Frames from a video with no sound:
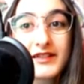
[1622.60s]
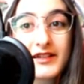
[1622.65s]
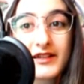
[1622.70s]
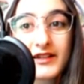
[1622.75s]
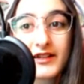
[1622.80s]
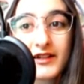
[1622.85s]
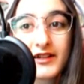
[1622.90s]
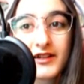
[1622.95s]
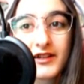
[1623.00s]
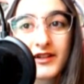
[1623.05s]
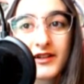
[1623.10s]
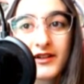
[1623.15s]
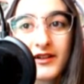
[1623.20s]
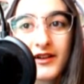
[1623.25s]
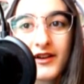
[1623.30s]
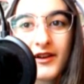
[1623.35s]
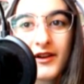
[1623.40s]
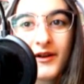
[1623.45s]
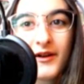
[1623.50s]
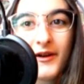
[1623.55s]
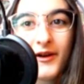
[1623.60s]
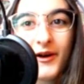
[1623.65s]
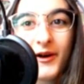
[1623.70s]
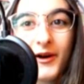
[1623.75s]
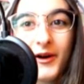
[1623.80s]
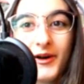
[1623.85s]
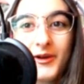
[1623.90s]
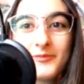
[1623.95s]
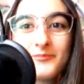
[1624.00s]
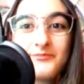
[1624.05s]
here.
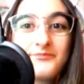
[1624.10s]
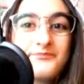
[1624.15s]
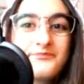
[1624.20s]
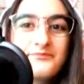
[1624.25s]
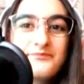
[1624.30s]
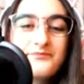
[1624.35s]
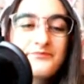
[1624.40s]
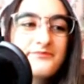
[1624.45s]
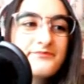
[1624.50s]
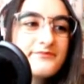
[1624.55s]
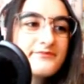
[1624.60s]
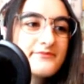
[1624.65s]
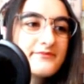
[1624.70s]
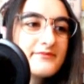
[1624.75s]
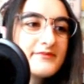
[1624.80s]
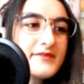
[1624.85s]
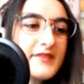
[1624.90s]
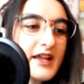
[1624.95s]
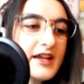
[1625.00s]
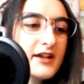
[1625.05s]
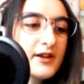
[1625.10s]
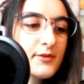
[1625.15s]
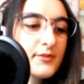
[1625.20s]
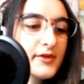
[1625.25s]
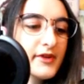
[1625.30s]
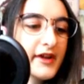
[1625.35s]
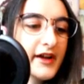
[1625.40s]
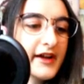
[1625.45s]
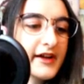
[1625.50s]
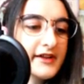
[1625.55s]
I hope
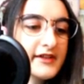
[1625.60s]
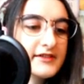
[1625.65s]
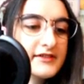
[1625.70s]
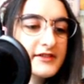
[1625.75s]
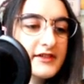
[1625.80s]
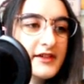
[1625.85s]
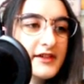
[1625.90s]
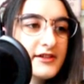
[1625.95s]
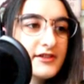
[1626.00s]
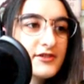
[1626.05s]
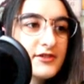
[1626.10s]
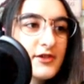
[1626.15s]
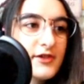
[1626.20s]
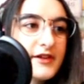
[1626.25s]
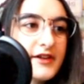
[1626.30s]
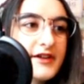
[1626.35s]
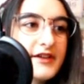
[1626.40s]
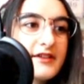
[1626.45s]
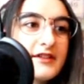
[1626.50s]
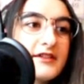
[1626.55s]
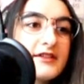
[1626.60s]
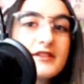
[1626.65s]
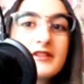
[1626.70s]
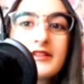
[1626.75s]
you guys enjoyed.